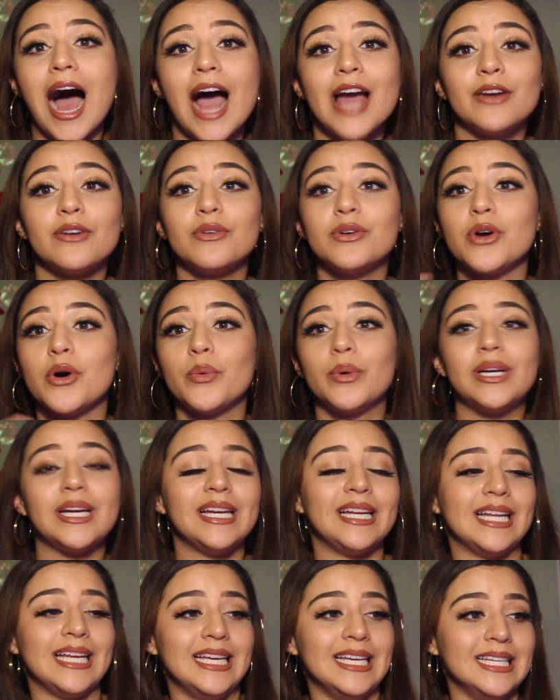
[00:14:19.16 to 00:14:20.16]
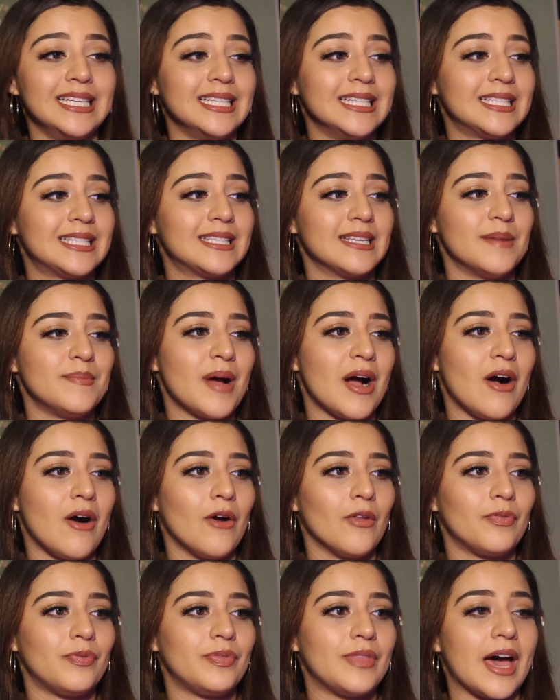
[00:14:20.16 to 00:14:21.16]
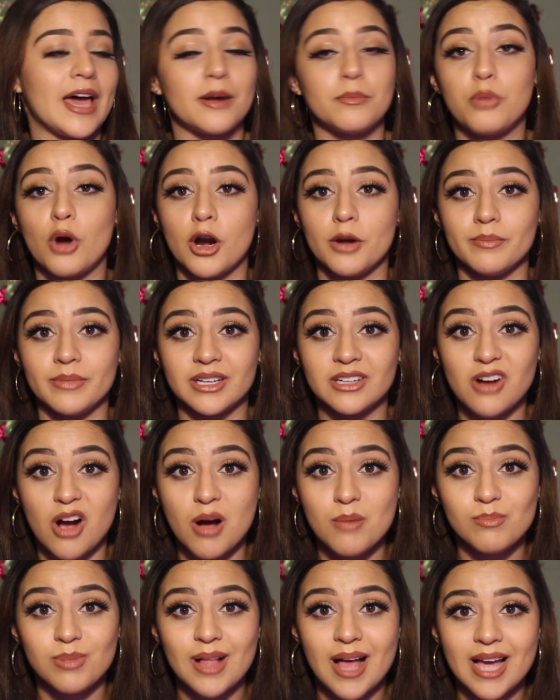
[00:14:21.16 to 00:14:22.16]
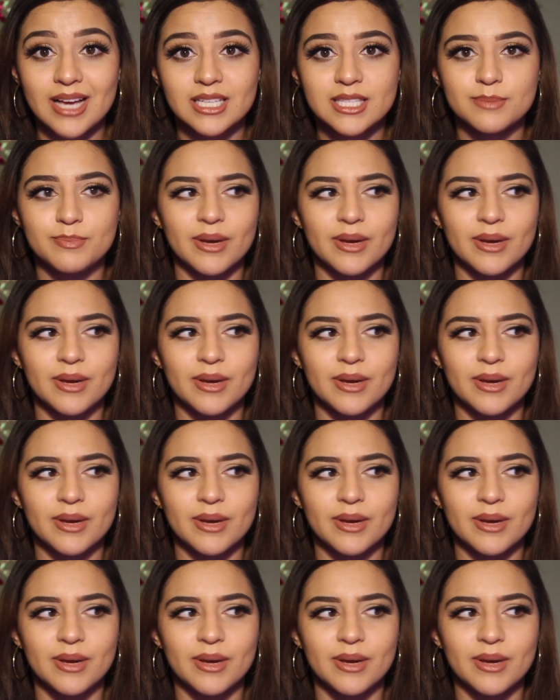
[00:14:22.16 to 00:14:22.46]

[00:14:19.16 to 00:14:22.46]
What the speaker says: I don't know what it is about that apartment complex,